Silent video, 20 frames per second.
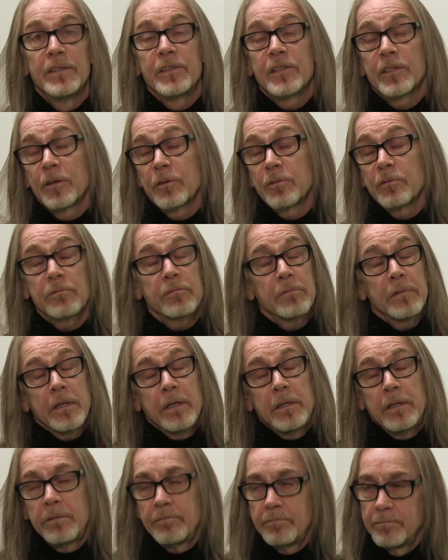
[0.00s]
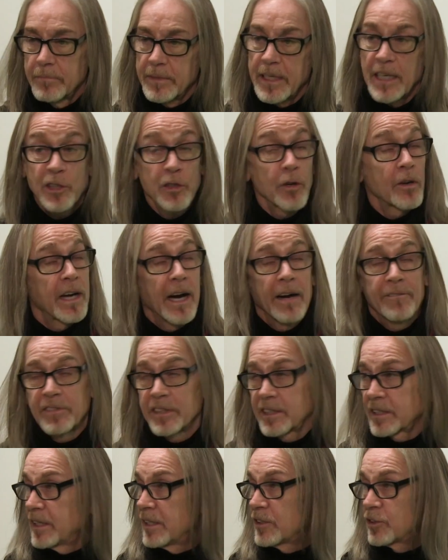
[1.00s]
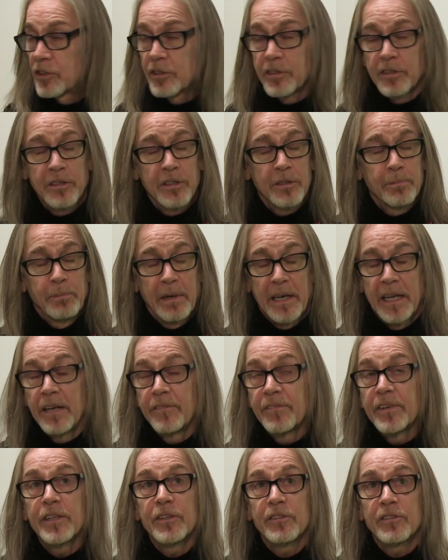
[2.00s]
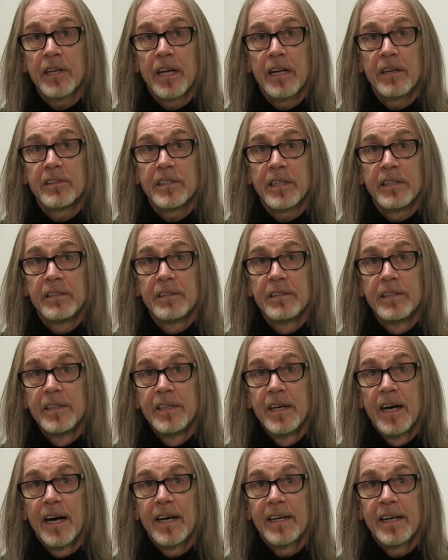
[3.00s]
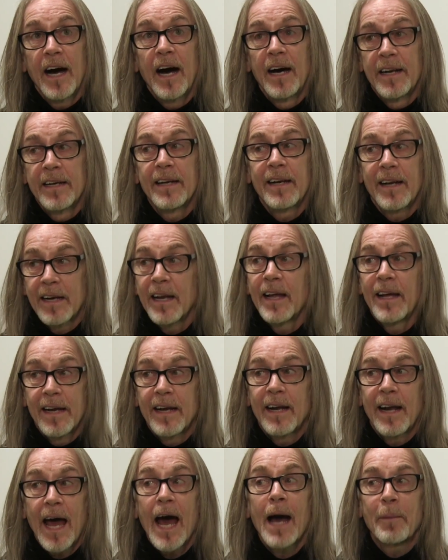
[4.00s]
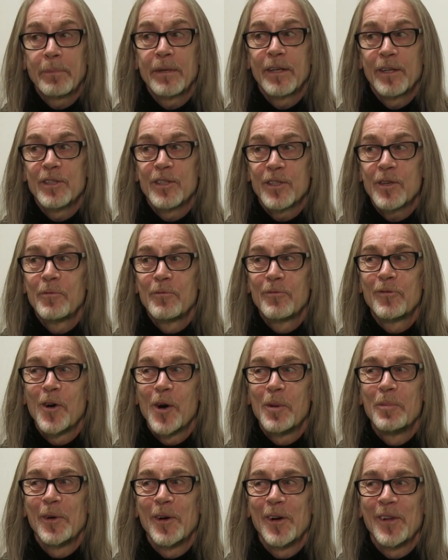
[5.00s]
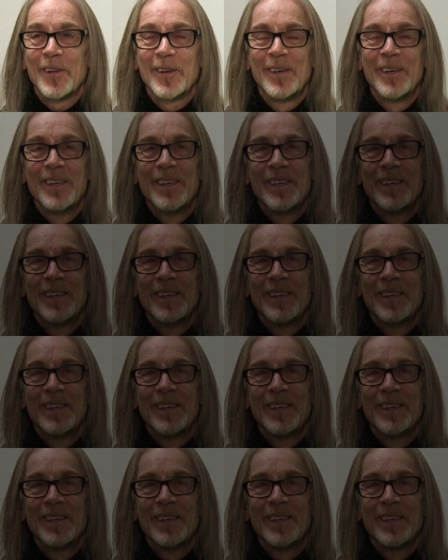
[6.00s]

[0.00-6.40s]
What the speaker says: So that's all I have to say. Just believe in yourselves, and it'll happen in some form or other.